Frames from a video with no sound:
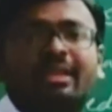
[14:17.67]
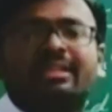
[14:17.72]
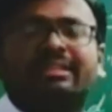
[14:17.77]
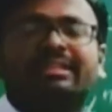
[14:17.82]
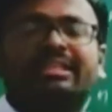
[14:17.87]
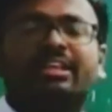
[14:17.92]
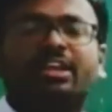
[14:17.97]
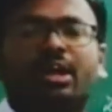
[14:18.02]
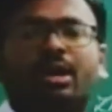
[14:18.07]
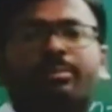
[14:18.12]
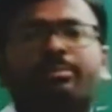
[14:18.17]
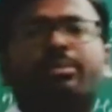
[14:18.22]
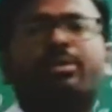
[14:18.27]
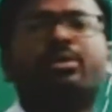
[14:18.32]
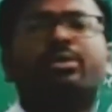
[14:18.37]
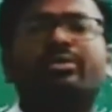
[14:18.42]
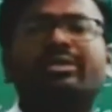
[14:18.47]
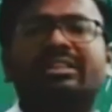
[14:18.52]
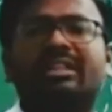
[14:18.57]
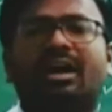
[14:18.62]
The
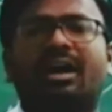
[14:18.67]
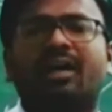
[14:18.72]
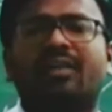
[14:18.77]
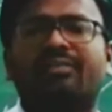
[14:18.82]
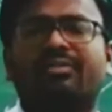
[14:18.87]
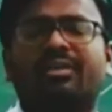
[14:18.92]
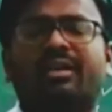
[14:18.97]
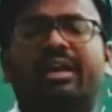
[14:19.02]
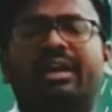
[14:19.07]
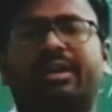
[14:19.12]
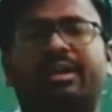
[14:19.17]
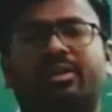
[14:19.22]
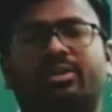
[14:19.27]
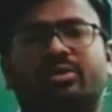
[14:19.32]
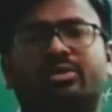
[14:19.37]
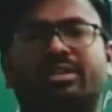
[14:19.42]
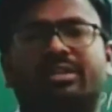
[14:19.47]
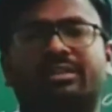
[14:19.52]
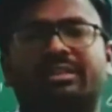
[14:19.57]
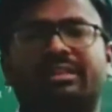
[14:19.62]
compound with alpha
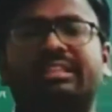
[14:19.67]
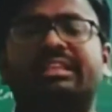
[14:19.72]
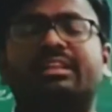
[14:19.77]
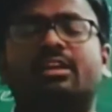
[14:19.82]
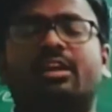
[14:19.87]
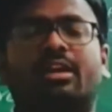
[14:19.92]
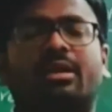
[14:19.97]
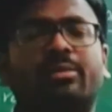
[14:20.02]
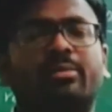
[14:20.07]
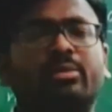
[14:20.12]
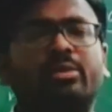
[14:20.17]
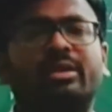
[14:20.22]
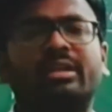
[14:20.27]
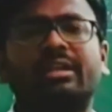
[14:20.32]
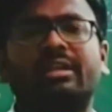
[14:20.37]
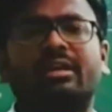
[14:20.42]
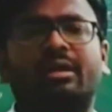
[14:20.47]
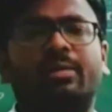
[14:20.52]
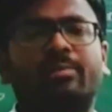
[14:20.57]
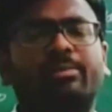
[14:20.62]
hydrogen, the
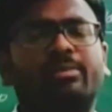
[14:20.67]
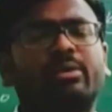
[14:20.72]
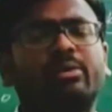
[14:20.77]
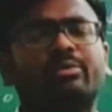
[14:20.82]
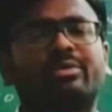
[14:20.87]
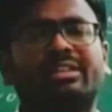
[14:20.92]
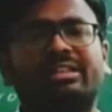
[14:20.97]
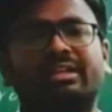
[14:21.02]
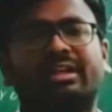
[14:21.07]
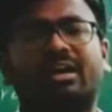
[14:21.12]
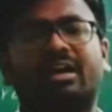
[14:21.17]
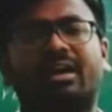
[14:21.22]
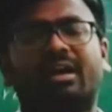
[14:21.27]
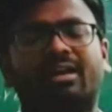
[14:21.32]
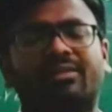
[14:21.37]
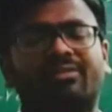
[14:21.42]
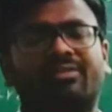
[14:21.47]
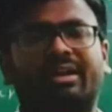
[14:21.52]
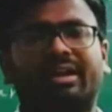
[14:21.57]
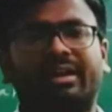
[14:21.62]
carbonyl compound with the
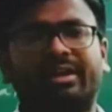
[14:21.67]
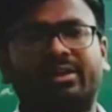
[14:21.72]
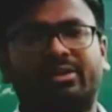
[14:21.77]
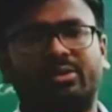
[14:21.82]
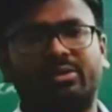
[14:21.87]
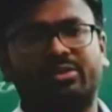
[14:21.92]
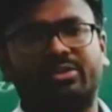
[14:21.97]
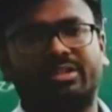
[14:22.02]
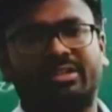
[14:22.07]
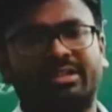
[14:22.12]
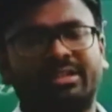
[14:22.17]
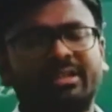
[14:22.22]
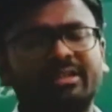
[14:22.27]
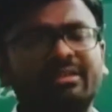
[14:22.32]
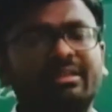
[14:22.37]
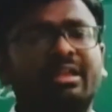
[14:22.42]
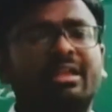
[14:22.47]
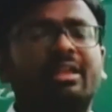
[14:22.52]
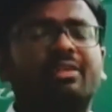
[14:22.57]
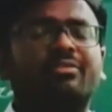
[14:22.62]
alpha hydrogen
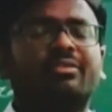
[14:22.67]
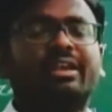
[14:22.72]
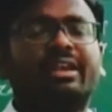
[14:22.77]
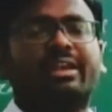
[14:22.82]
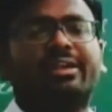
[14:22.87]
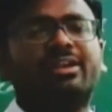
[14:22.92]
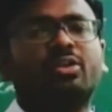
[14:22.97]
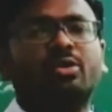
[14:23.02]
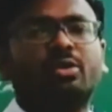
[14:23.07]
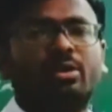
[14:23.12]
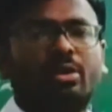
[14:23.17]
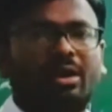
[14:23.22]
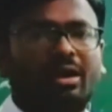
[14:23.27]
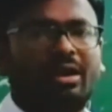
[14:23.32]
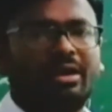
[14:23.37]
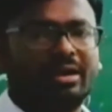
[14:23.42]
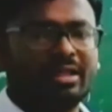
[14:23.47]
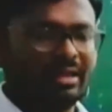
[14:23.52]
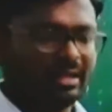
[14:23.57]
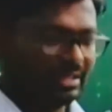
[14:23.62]
will undergo
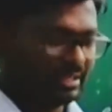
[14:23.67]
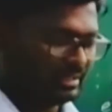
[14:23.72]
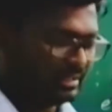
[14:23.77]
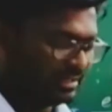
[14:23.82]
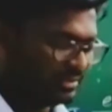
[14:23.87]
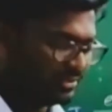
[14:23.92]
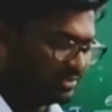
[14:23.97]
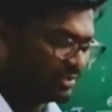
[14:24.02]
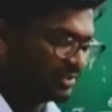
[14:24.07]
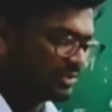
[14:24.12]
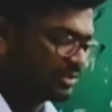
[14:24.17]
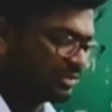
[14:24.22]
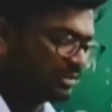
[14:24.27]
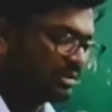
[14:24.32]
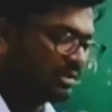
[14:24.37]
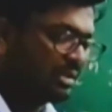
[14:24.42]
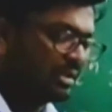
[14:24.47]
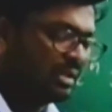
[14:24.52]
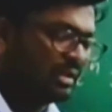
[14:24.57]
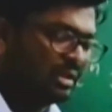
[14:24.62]
aldol condensation.
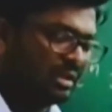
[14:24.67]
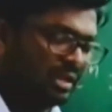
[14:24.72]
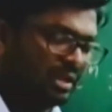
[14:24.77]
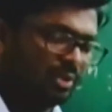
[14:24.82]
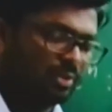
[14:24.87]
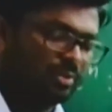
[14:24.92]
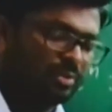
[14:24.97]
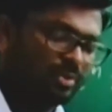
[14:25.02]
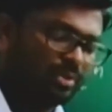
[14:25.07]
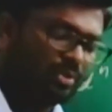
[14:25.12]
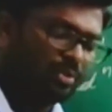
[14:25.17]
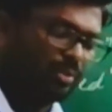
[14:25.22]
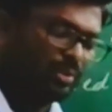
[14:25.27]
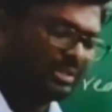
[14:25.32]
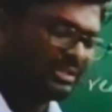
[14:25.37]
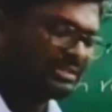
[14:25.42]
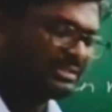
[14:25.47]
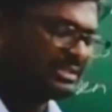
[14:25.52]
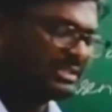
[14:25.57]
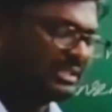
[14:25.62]
Now,
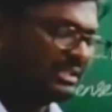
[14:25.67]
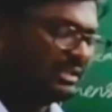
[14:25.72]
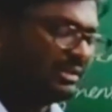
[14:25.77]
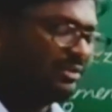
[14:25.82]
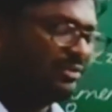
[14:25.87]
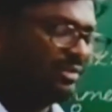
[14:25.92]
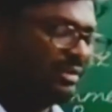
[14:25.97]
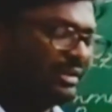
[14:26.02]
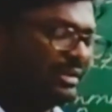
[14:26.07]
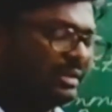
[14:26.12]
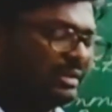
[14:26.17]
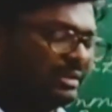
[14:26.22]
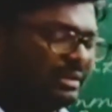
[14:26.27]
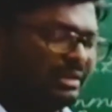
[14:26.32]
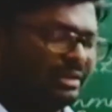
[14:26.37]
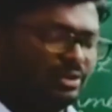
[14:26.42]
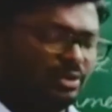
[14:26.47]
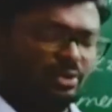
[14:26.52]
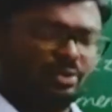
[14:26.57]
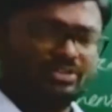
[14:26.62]
what is the
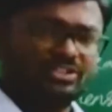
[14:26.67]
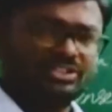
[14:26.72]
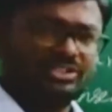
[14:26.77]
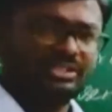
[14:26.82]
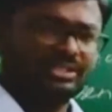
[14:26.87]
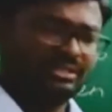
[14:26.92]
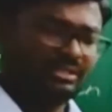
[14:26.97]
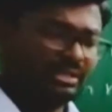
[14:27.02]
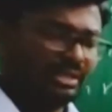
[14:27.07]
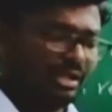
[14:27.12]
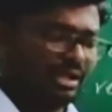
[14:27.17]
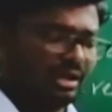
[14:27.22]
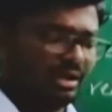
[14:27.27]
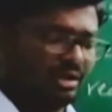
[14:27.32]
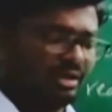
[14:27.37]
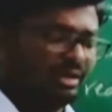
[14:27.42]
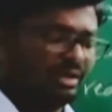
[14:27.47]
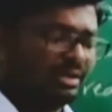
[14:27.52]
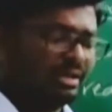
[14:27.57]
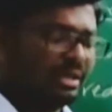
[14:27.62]
question?
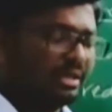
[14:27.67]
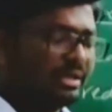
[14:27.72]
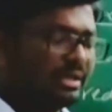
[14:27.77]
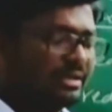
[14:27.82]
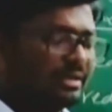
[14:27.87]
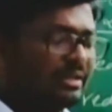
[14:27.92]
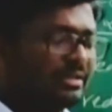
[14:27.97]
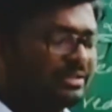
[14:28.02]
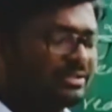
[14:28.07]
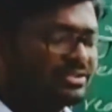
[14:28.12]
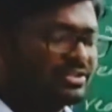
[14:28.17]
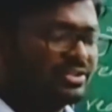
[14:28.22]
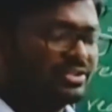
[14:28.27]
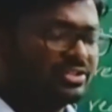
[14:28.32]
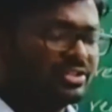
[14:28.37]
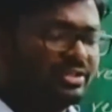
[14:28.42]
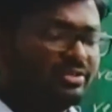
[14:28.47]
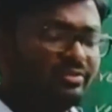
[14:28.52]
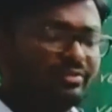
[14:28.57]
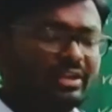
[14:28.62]
Aldol
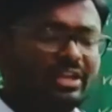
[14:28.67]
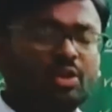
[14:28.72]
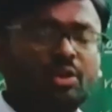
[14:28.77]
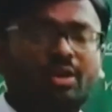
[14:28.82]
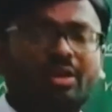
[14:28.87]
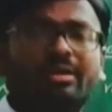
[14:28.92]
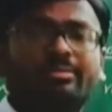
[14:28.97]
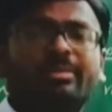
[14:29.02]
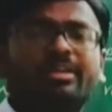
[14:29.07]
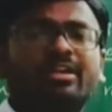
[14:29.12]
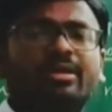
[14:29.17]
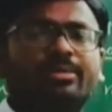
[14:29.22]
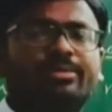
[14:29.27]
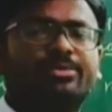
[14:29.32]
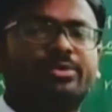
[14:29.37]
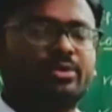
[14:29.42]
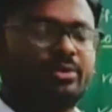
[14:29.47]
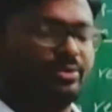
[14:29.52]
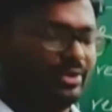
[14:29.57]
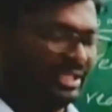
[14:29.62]
condensation will not be
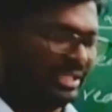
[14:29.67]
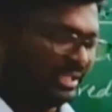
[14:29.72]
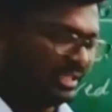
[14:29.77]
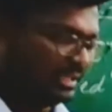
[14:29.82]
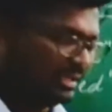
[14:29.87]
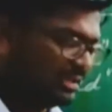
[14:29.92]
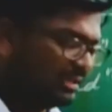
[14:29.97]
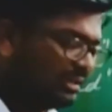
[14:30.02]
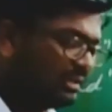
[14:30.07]
observed in